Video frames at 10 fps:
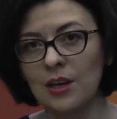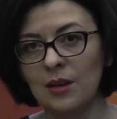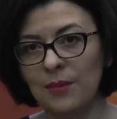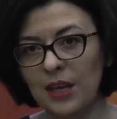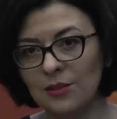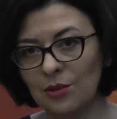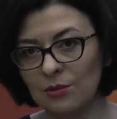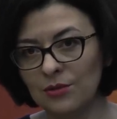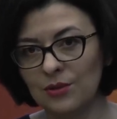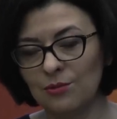make
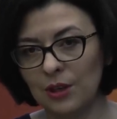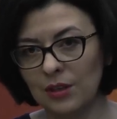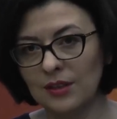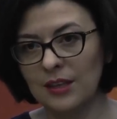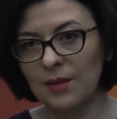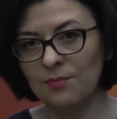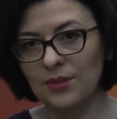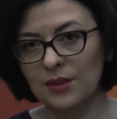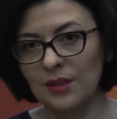those real steps,